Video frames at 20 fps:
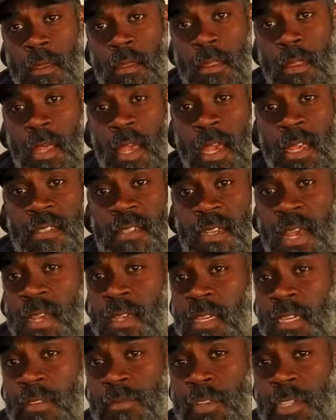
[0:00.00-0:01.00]
that's not
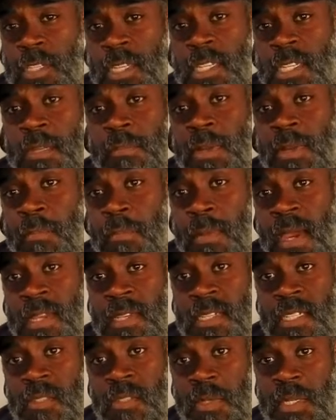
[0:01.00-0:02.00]
good for teaching, but it might
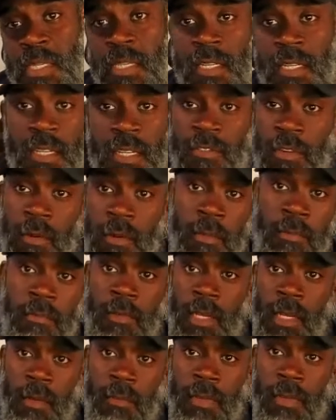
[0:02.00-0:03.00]
just be good for
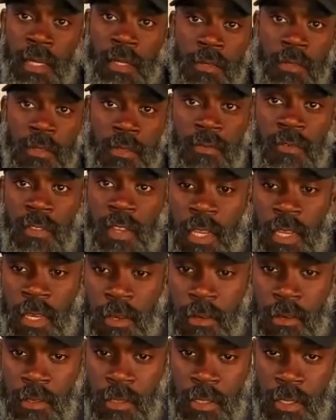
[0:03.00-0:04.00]
me to do some
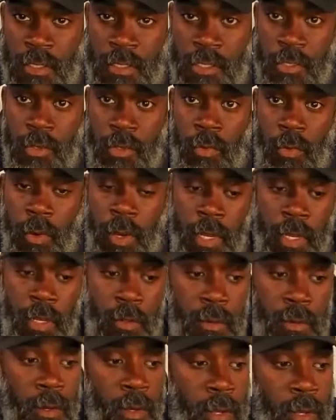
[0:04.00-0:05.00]
videos and shoot
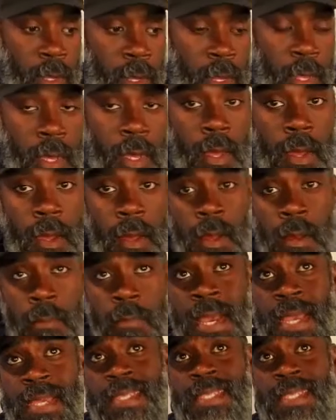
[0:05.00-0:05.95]
around. I